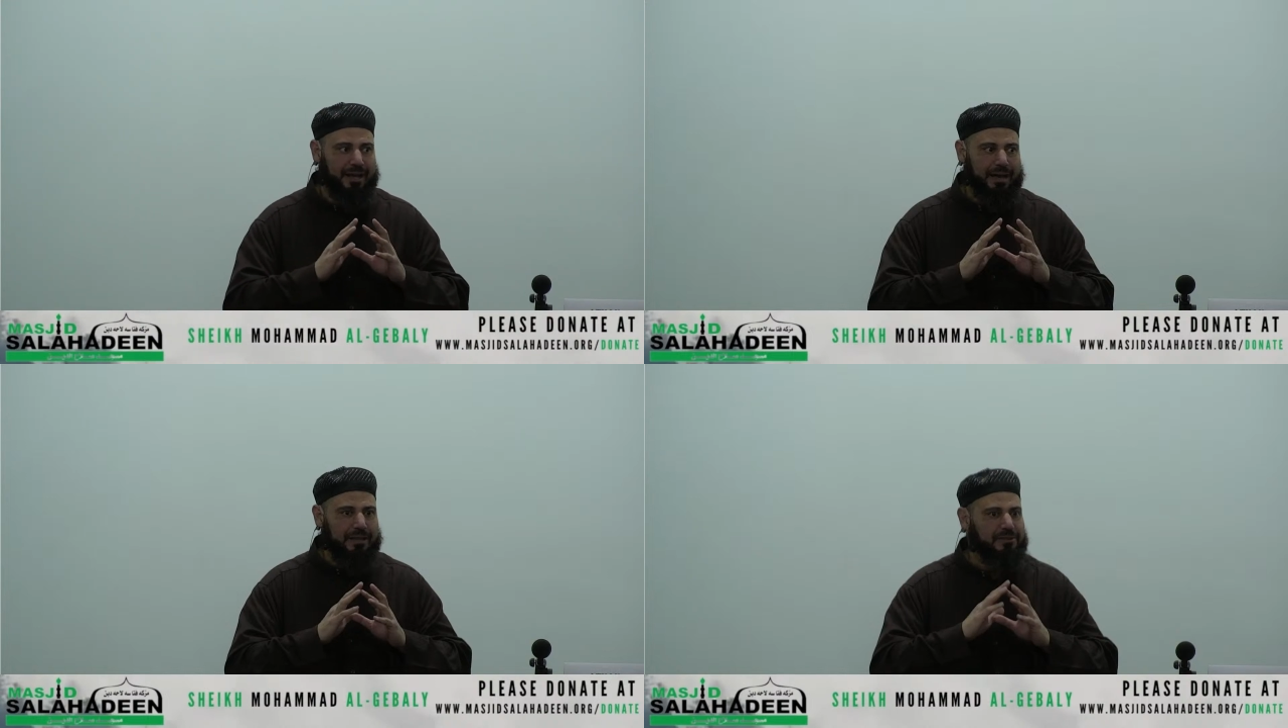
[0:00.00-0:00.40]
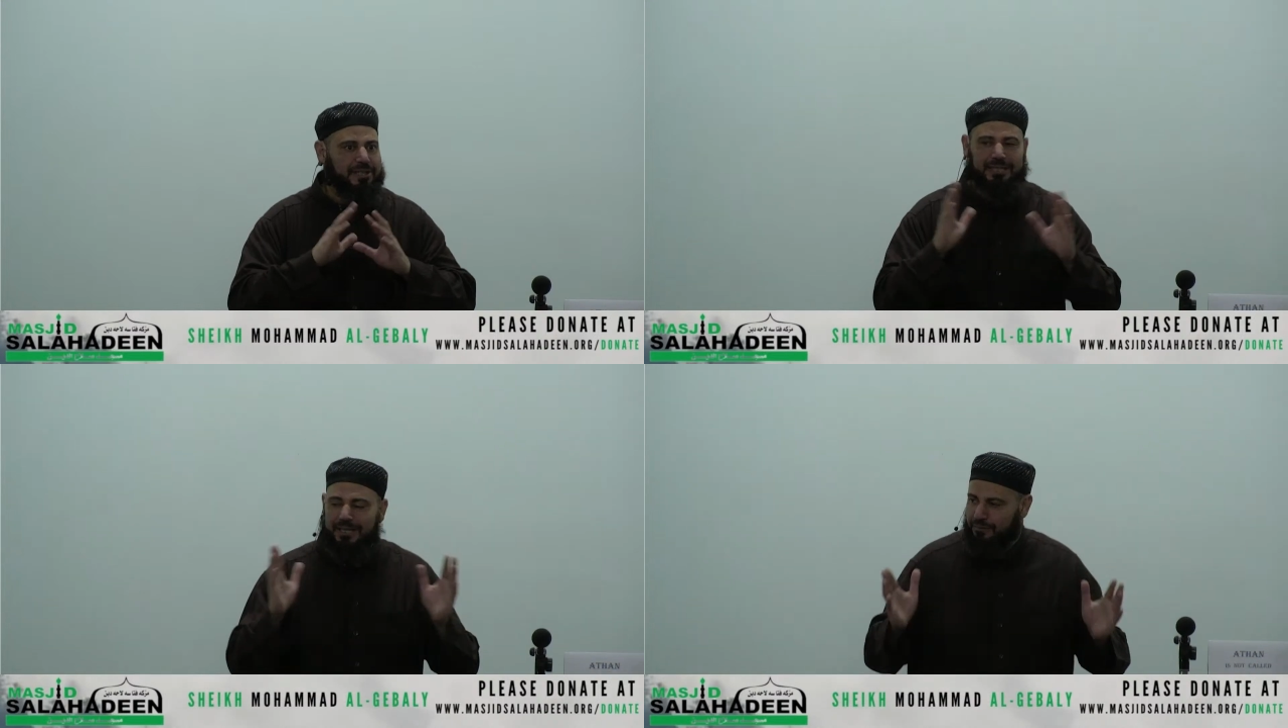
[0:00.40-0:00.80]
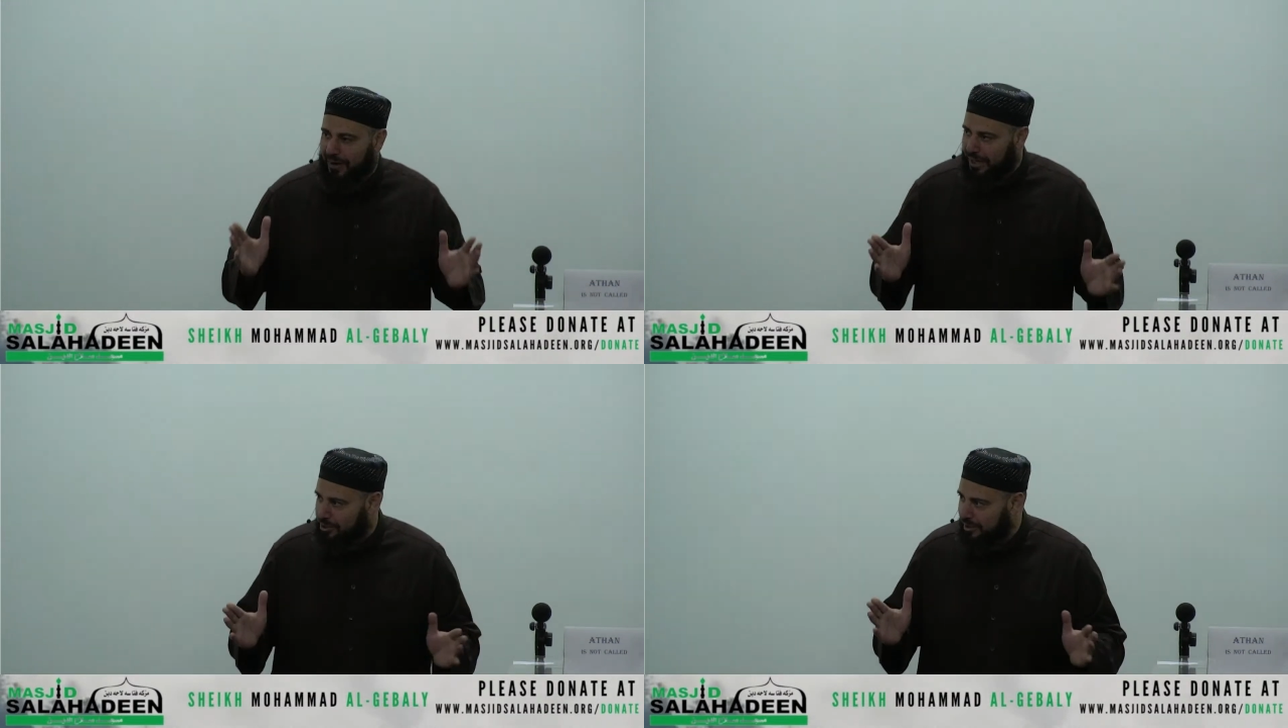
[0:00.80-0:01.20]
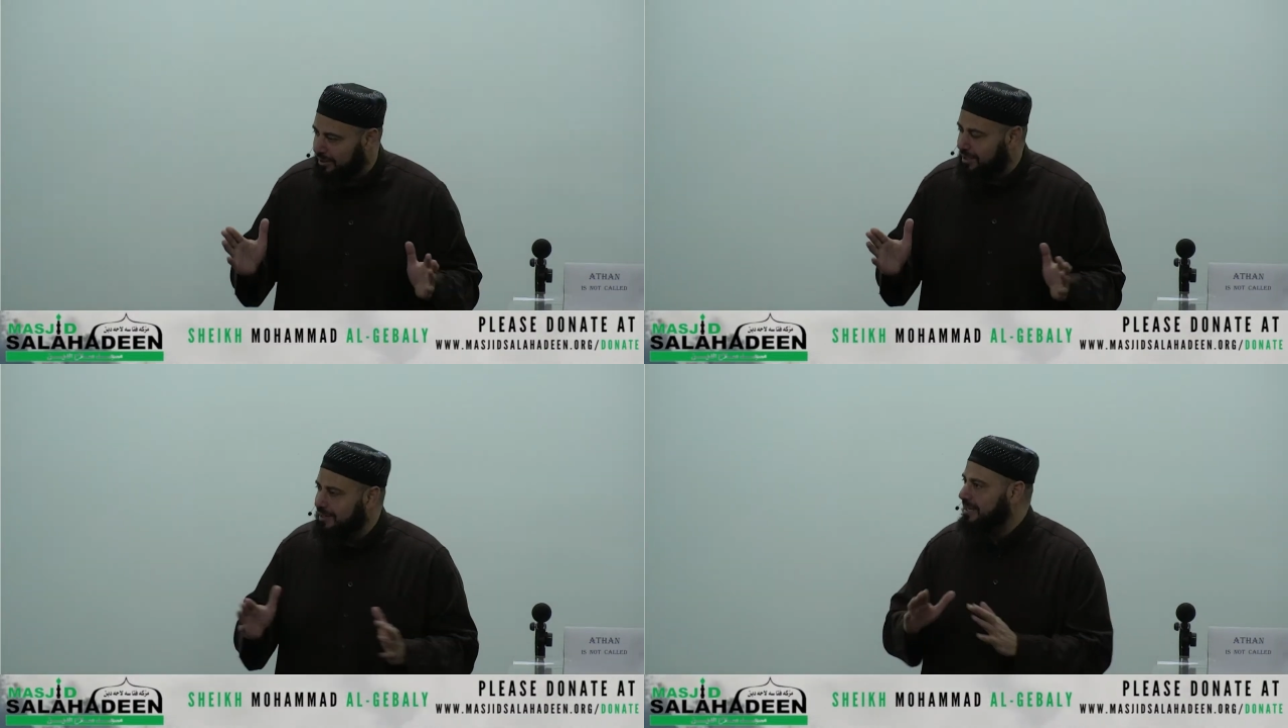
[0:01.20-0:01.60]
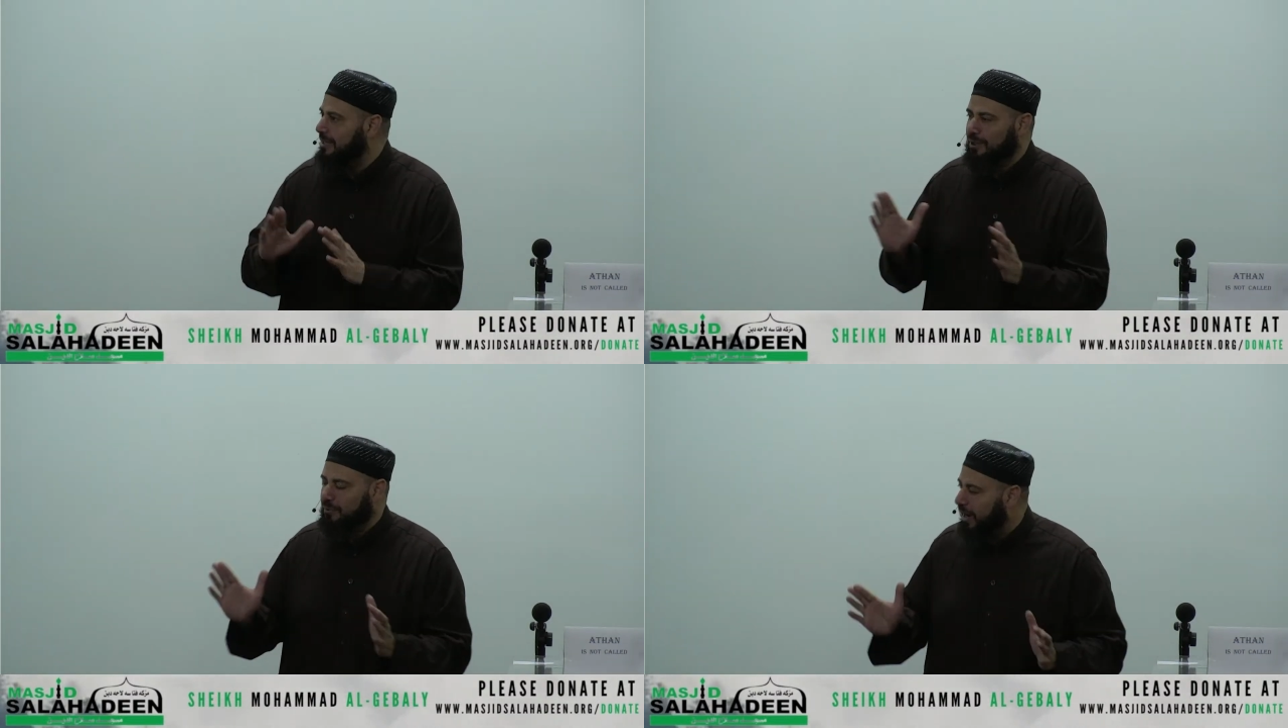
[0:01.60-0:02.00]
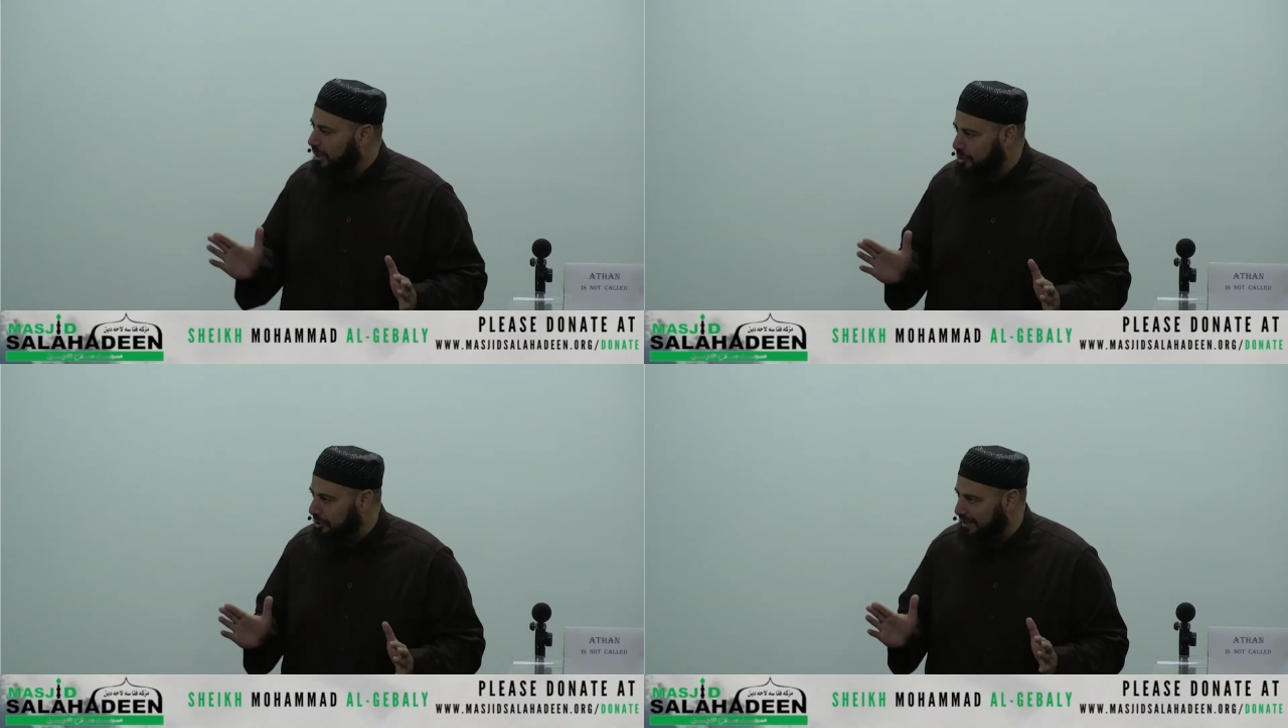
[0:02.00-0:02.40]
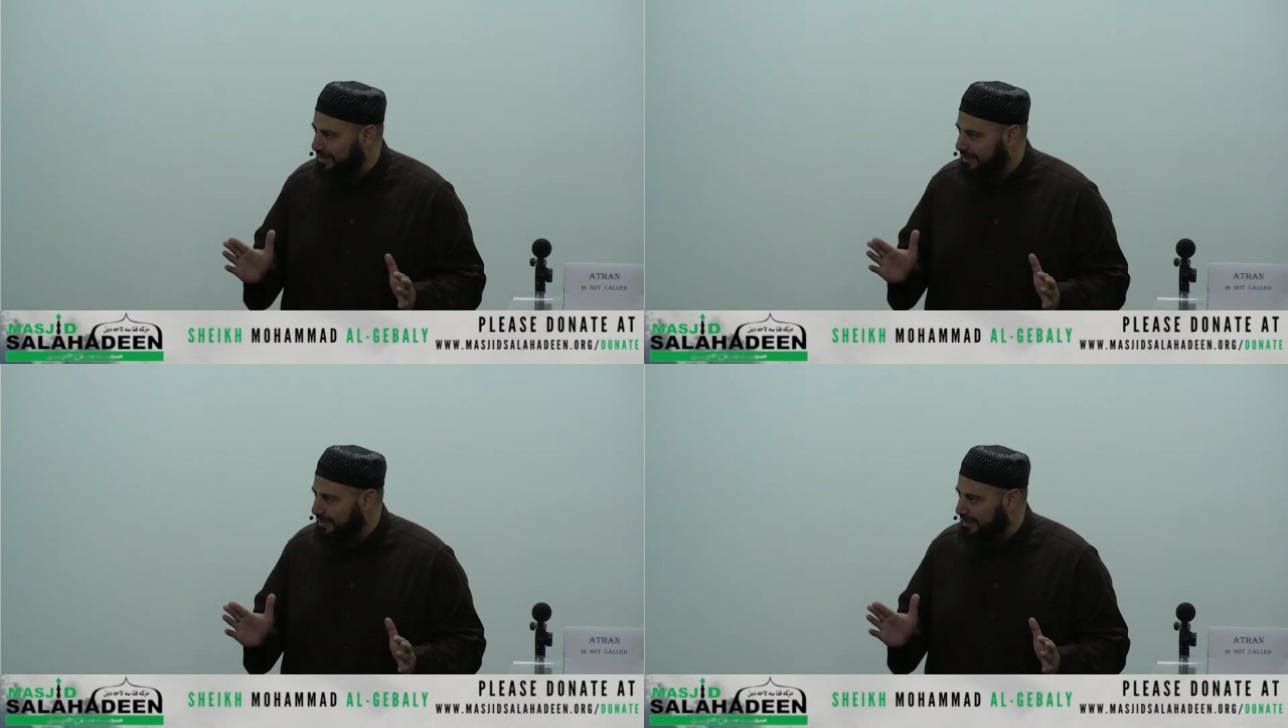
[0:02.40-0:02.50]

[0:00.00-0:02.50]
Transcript: unsatisfaction, dissatisfaction.